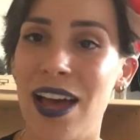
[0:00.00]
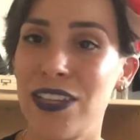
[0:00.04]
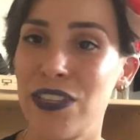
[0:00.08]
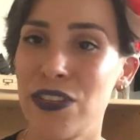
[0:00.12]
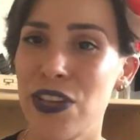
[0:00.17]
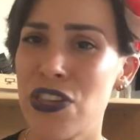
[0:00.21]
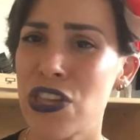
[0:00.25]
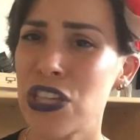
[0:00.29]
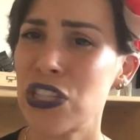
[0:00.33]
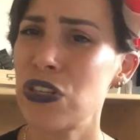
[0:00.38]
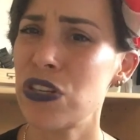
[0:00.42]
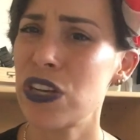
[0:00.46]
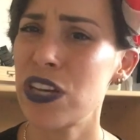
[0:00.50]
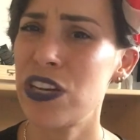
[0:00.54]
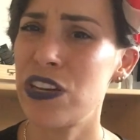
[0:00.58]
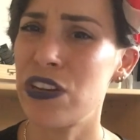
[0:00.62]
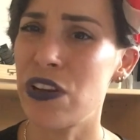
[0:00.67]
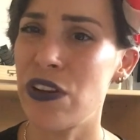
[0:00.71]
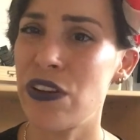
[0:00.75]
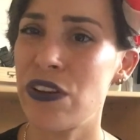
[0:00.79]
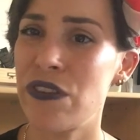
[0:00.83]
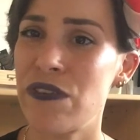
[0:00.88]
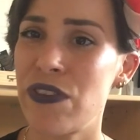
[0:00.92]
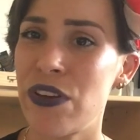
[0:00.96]
So I just took a
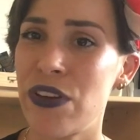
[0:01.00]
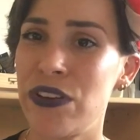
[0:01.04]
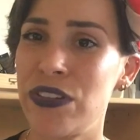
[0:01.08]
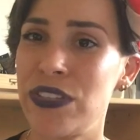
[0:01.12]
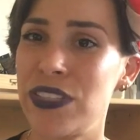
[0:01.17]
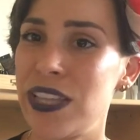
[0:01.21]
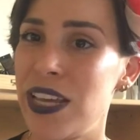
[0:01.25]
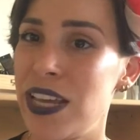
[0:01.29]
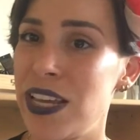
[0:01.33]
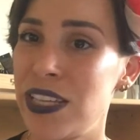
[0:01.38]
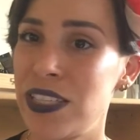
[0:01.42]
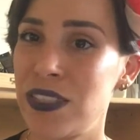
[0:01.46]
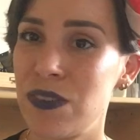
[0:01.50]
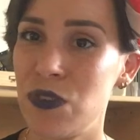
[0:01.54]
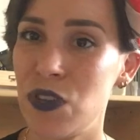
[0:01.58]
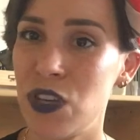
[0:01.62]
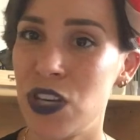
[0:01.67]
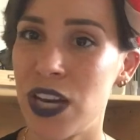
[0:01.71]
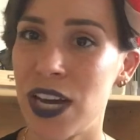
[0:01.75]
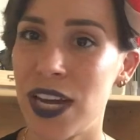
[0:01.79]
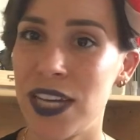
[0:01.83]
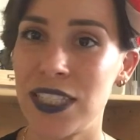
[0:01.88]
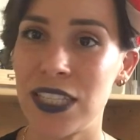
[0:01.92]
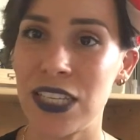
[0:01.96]
note of those things for you
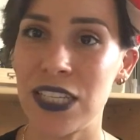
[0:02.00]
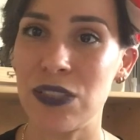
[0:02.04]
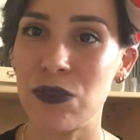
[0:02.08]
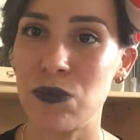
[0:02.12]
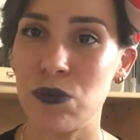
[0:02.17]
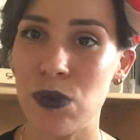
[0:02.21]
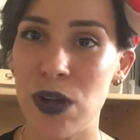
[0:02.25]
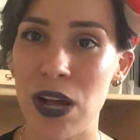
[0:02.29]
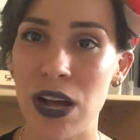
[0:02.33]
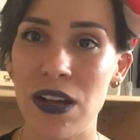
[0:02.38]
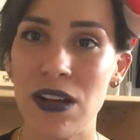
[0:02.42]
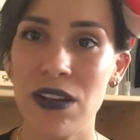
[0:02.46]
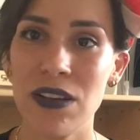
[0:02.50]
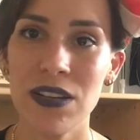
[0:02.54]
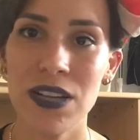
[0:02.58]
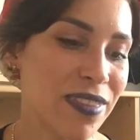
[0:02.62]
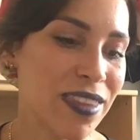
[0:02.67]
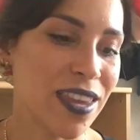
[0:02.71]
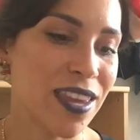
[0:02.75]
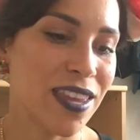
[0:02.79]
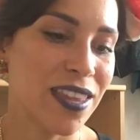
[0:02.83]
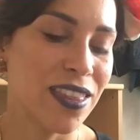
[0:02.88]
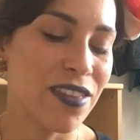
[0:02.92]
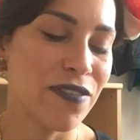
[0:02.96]
guys as well.
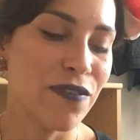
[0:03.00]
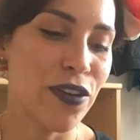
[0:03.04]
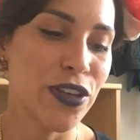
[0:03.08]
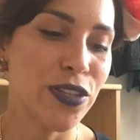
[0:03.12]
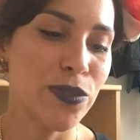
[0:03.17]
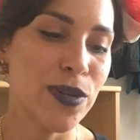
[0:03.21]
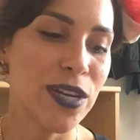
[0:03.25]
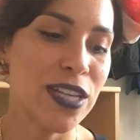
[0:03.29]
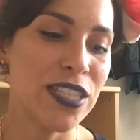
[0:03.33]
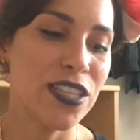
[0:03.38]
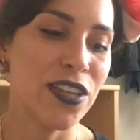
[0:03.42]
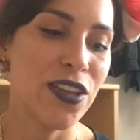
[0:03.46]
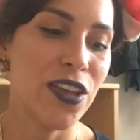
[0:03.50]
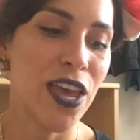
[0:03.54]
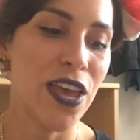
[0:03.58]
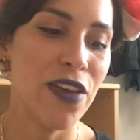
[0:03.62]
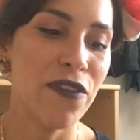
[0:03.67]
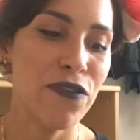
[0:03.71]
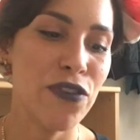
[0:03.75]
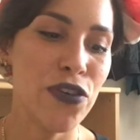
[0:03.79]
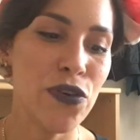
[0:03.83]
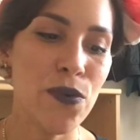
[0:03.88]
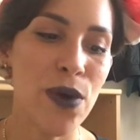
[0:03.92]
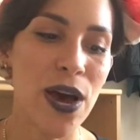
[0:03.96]
The first one is,
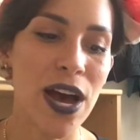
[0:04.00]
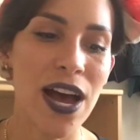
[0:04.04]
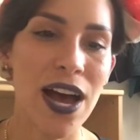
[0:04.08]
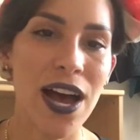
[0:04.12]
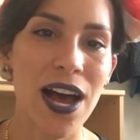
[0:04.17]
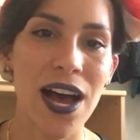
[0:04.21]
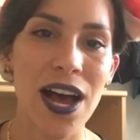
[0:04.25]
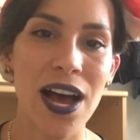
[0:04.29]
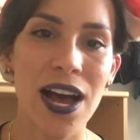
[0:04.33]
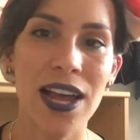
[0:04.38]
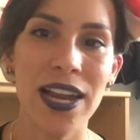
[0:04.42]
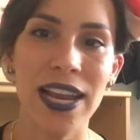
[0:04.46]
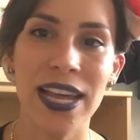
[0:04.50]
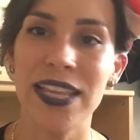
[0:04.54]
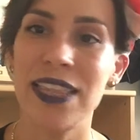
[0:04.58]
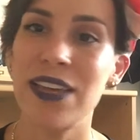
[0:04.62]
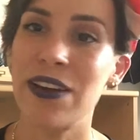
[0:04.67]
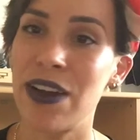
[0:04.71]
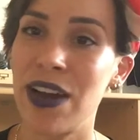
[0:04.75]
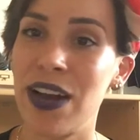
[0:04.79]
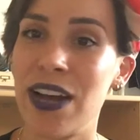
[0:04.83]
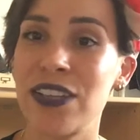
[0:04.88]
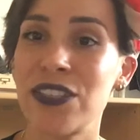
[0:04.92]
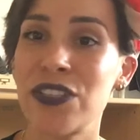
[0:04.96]
if you are, like,
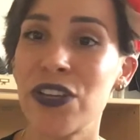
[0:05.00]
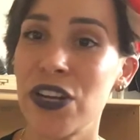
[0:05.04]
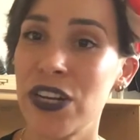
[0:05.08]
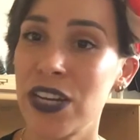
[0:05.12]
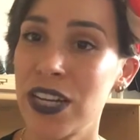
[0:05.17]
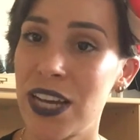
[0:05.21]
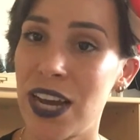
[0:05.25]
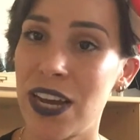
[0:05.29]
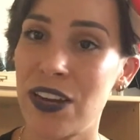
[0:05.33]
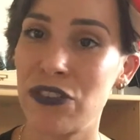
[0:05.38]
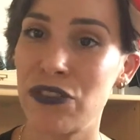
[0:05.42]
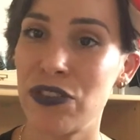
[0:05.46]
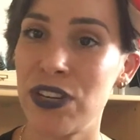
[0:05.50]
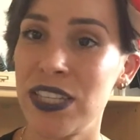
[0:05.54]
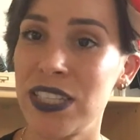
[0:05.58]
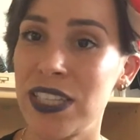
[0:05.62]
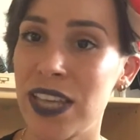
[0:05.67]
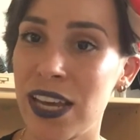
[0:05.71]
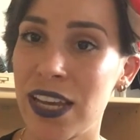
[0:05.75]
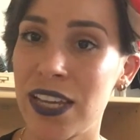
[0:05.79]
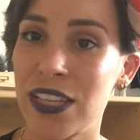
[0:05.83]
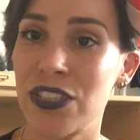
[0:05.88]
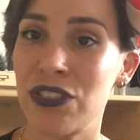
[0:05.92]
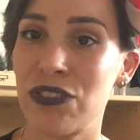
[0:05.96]
there are certain countries
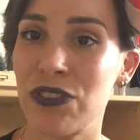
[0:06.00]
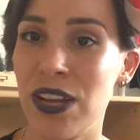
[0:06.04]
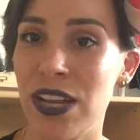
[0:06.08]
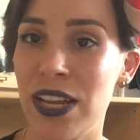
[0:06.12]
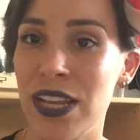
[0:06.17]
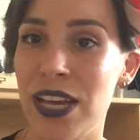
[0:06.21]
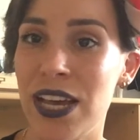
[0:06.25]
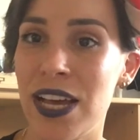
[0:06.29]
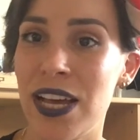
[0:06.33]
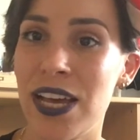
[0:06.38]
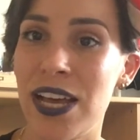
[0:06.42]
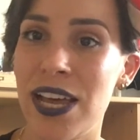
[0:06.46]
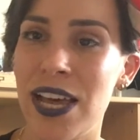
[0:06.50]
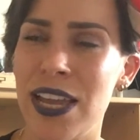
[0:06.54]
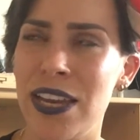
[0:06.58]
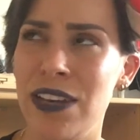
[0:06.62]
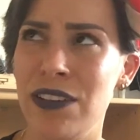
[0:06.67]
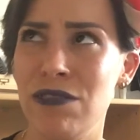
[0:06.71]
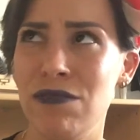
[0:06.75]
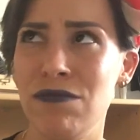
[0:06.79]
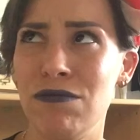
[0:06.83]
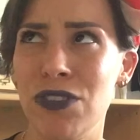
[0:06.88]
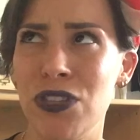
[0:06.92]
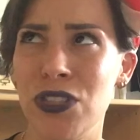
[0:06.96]
like Australia
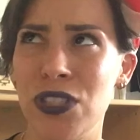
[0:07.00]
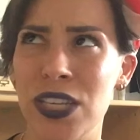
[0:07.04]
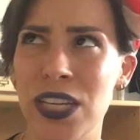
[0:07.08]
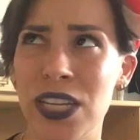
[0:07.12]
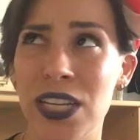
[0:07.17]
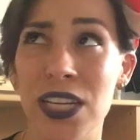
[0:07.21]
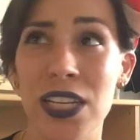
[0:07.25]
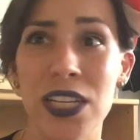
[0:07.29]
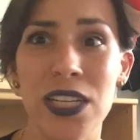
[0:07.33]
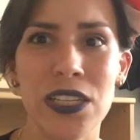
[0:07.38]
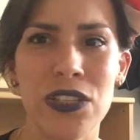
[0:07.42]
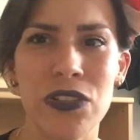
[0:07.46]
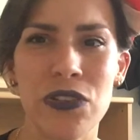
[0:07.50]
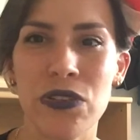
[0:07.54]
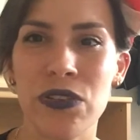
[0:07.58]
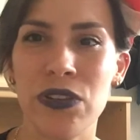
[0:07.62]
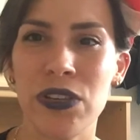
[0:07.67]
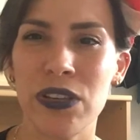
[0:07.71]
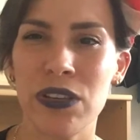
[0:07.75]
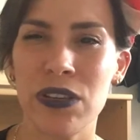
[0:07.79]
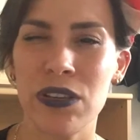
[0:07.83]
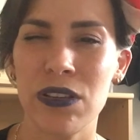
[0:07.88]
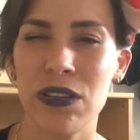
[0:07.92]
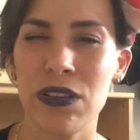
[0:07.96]
and New Zealand,
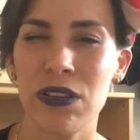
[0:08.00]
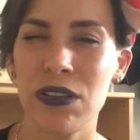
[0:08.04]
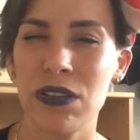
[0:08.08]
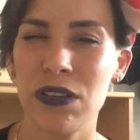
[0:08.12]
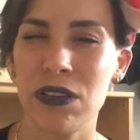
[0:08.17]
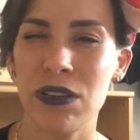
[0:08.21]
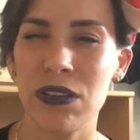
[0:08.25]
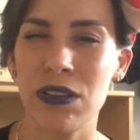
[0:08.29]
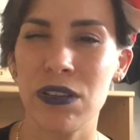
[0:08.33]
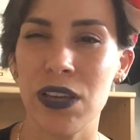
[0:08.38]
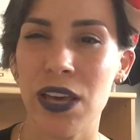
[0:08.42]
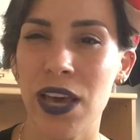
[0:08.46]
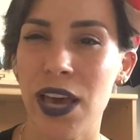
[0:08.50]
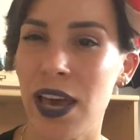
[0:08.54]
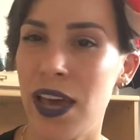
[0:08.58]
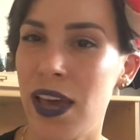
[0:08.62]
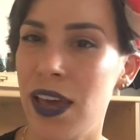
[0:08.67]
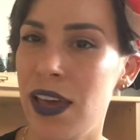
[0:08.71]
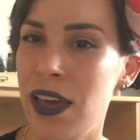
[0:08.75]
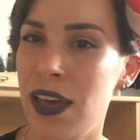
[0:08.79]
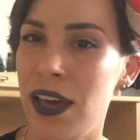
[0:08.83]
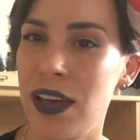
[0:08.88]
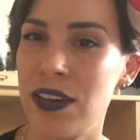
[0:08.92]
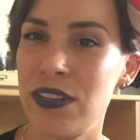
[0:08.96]
UK,
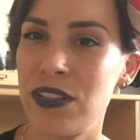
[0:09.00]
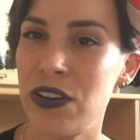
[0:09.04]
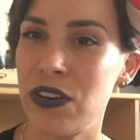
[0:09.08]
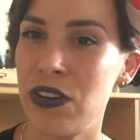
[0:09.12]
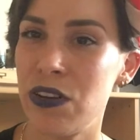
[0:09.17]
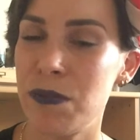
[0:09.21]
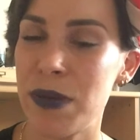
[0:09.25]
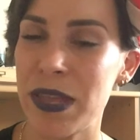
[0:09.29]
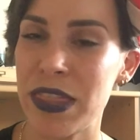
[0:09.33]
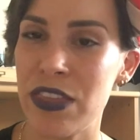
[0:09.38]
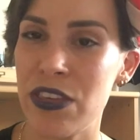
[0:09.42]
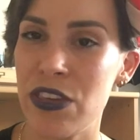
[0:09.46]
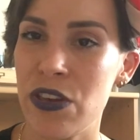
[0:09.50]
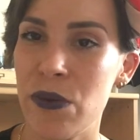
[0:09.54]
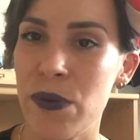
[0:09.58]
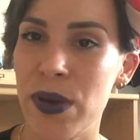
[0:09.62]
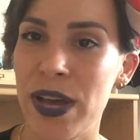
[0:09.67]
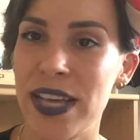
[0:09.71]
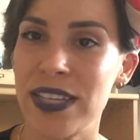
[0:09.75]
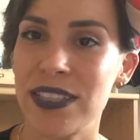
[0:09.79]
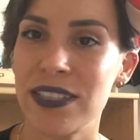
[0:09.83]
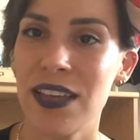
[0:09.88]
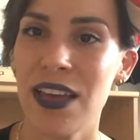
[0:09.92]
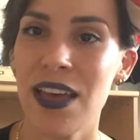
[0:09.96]
I don't know about the
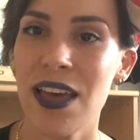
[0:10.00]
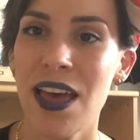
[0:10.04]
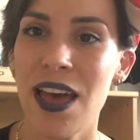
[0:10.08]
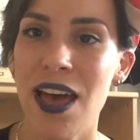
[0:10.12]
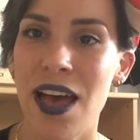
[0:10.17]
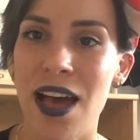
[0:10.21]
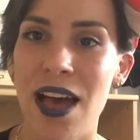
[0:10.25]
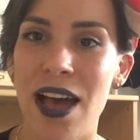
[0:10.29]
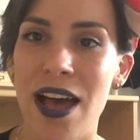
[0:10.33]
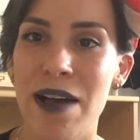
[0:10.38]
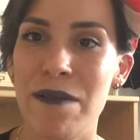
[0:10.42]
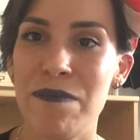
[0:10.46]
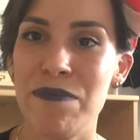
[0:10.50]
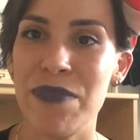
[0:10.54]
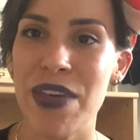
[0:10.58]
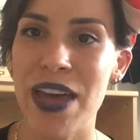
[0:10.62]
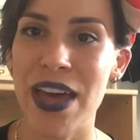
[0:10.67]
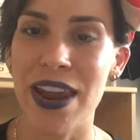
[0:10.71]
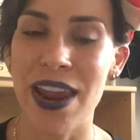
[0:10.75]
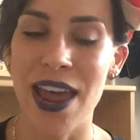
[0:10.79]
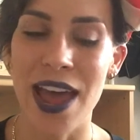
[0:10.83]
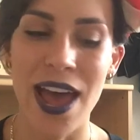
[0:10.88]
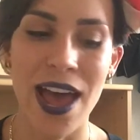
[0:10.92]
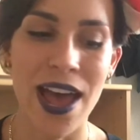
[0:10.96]
US,
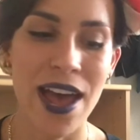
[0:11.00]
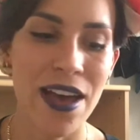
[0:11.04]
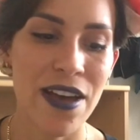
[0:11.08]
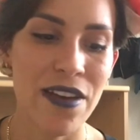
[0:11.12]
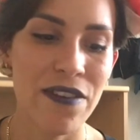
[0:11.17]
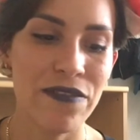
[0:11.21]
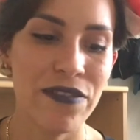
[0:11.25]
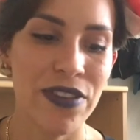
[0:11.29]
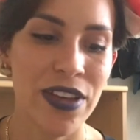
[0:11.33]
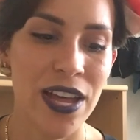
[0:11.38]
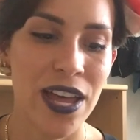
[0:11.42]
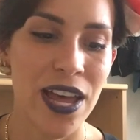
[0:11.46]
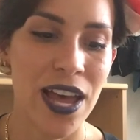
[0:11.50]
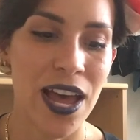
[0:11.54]
that have